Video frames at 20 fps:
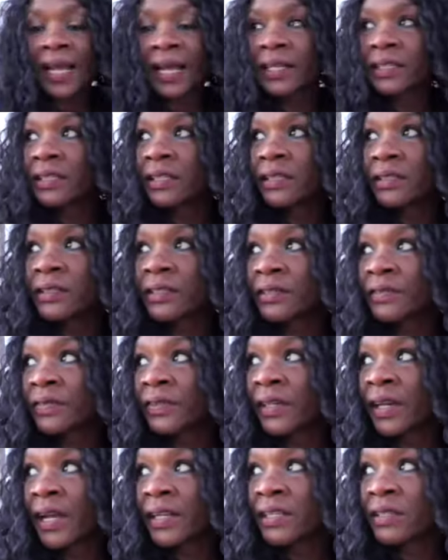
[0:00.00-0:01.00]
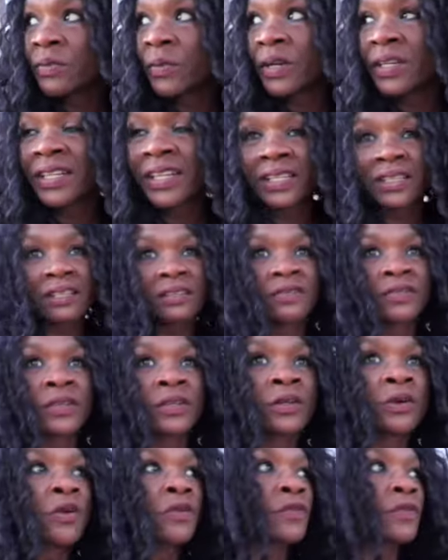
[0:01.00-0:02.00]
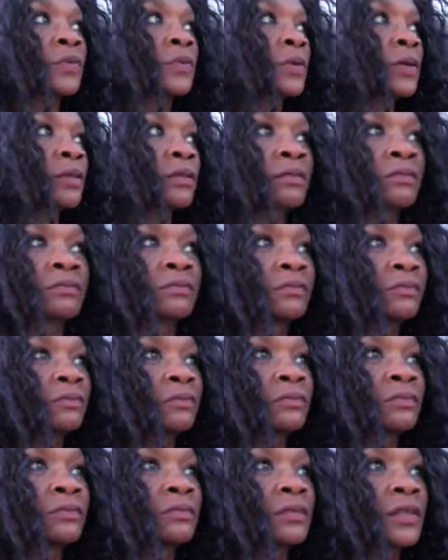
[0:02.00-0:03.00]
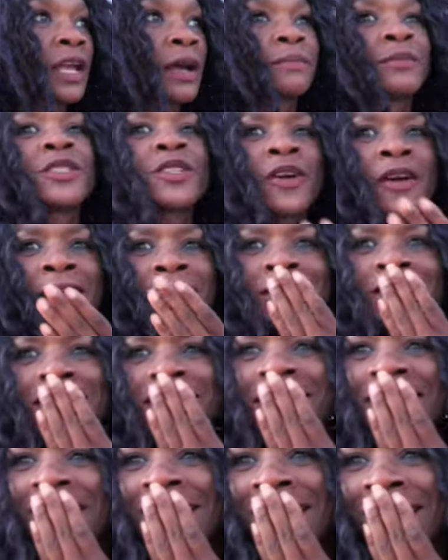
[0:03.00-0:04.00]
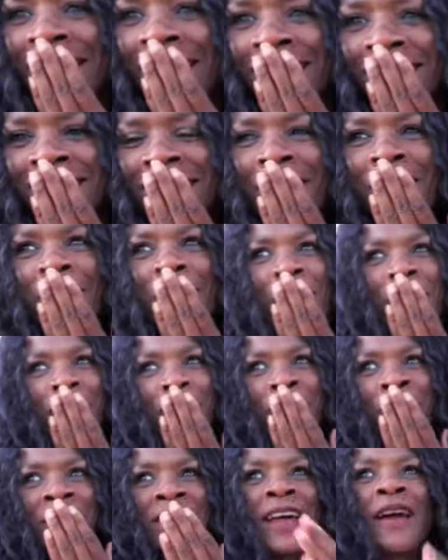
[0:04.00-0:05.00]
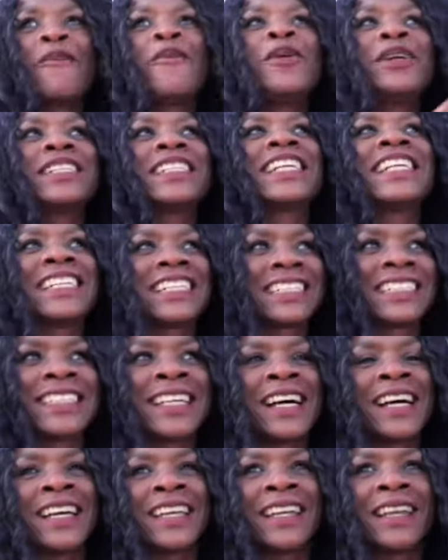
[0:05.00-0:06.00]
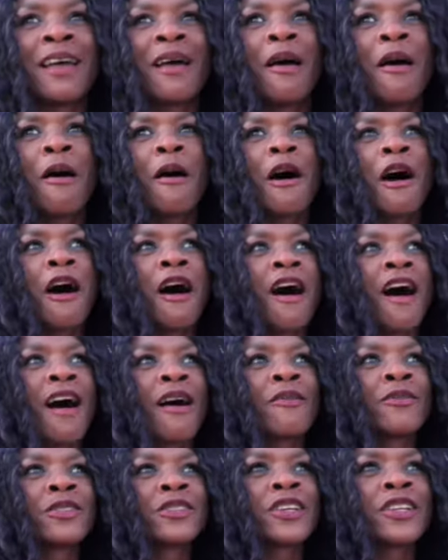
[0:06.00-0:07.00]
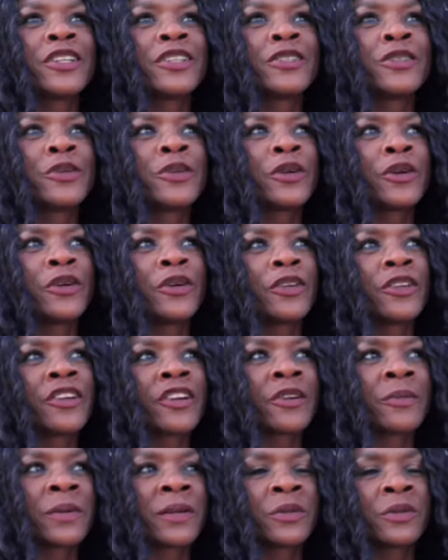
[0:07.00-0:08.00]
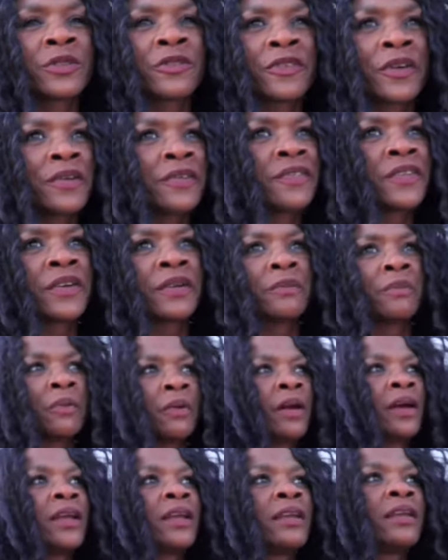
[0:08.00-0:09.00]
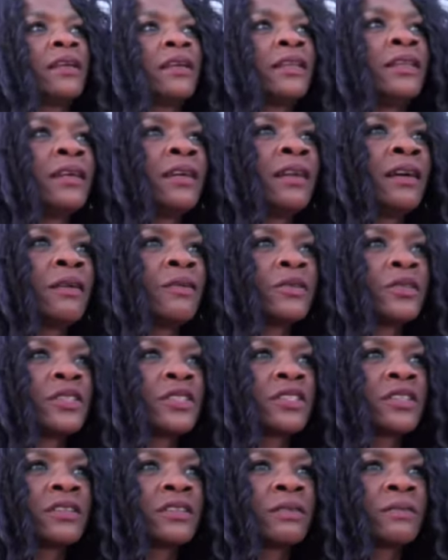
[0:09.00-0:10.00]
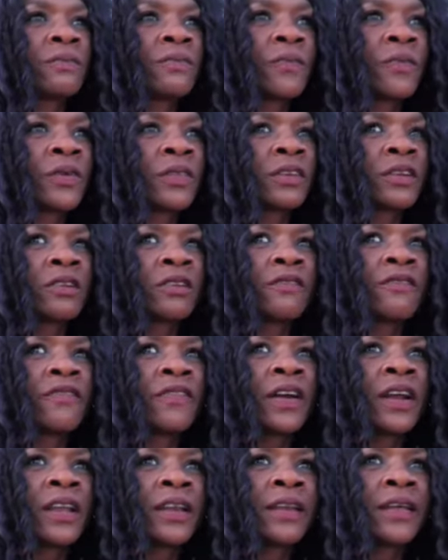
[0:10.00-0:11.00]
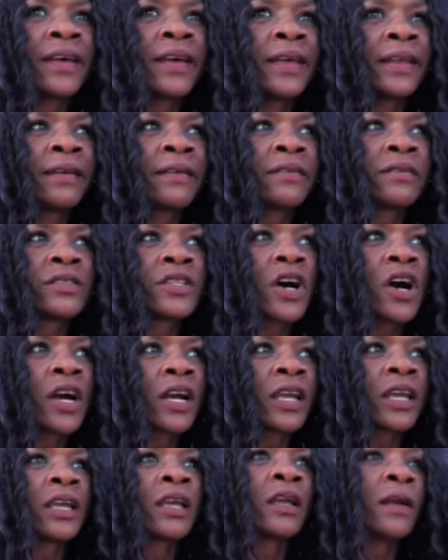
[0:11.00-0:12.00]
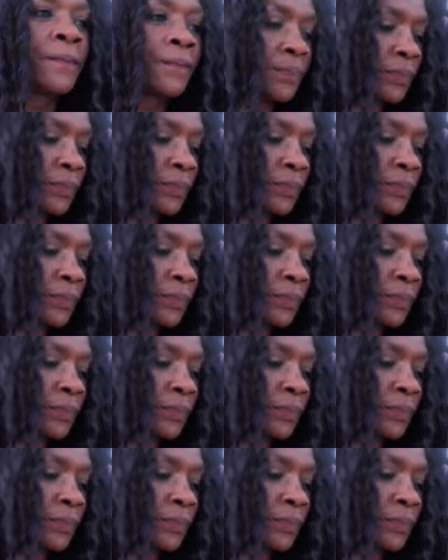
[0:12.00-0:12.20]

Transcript: Kat Tales TV. I just want to get this video over with. I'm sorry, I shouldn't say that. Not over with. I wanted to get it done. I was gonna do it earlier, but it was very, very bright. And then I was chilling with a good friend and talking,